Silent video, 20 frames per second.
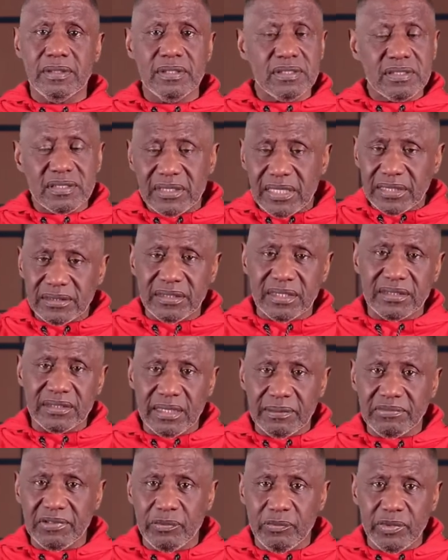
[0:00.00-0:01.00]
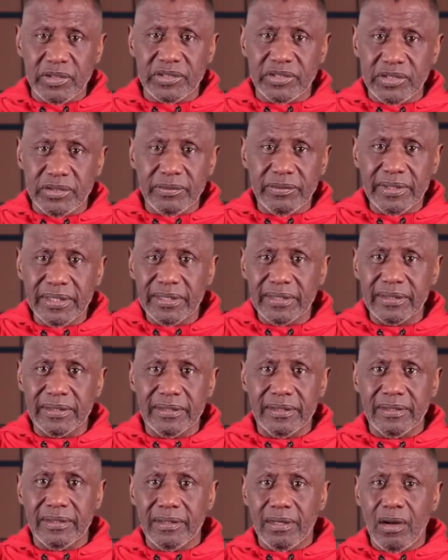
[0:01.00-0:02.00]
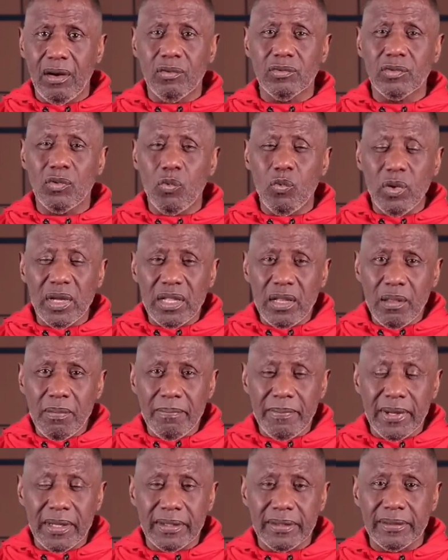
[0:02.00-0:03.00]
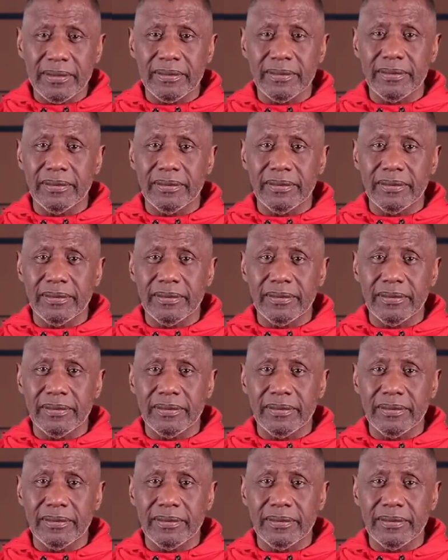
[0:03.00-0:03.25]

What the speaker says: It's not just something we're doing on a whim.